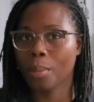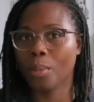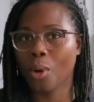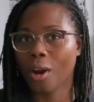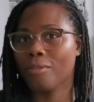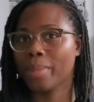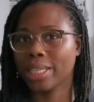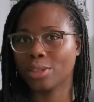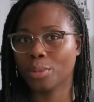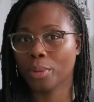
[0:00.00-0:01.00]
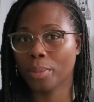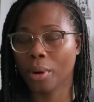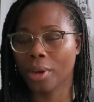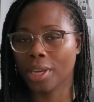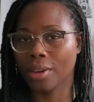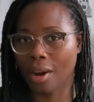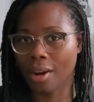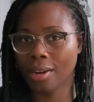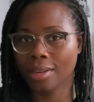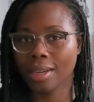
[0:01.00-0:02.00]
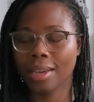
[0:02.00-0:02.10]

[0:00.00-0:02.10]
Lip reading: more of my super bulky yarn.